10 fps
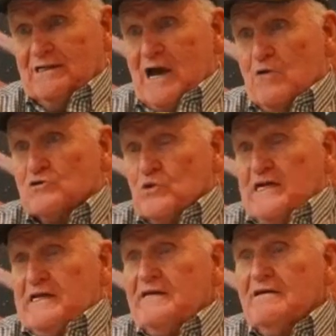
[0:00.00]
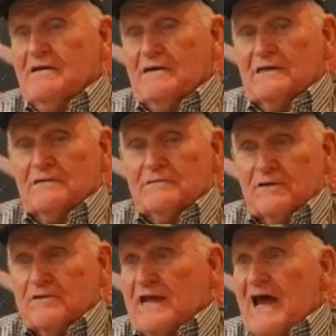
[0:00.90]
I was reading
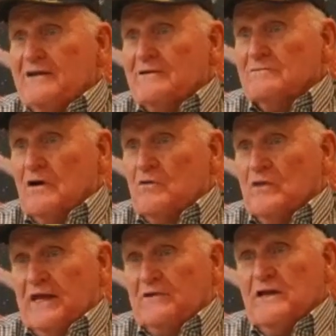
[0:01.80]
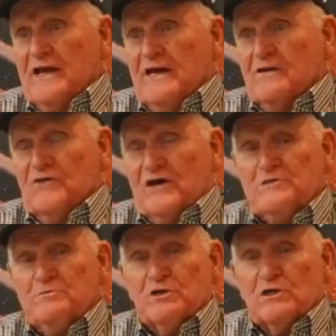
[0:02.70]
the other night on the internet, on
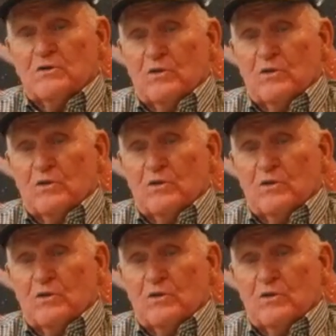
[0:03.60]
Facebook,